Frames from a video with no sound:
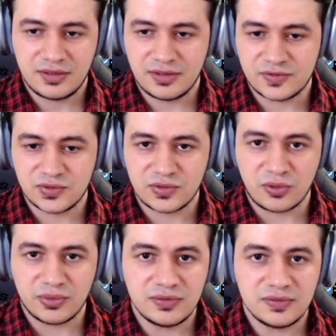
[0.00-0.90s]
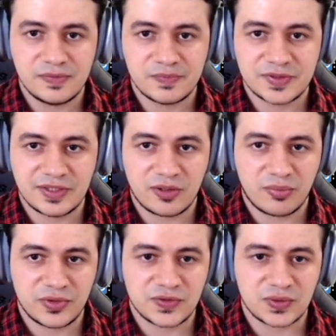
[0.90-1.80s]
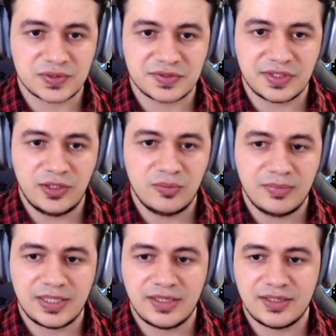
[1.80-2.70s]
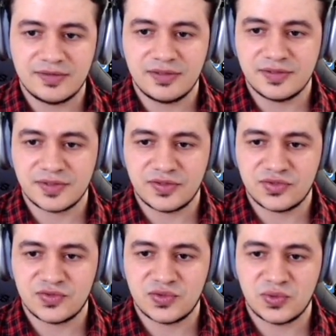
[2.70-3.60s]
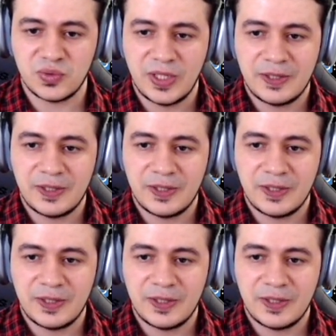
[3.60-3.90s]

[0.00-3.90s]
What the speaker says: tutorial, set up resources enum, and then it tells us to